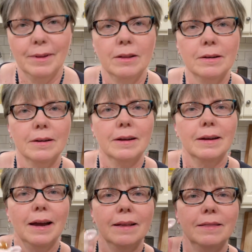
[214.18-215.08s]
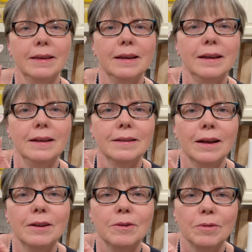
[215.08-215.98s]
Look at these
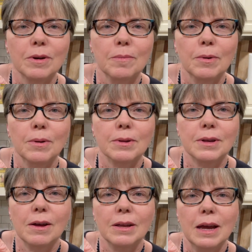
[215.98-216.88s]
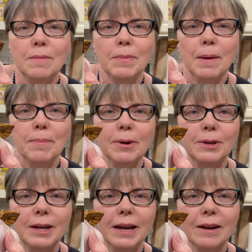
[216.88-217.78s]
adorable salt and pepper
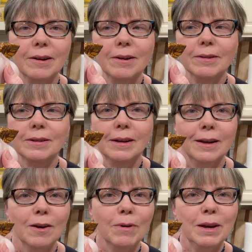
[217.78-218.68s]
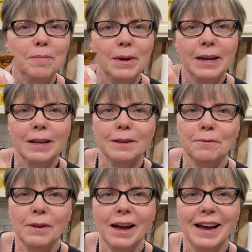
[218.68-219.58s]
shakers when pigs
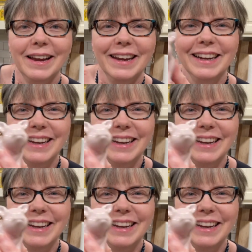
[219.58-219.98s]
fly.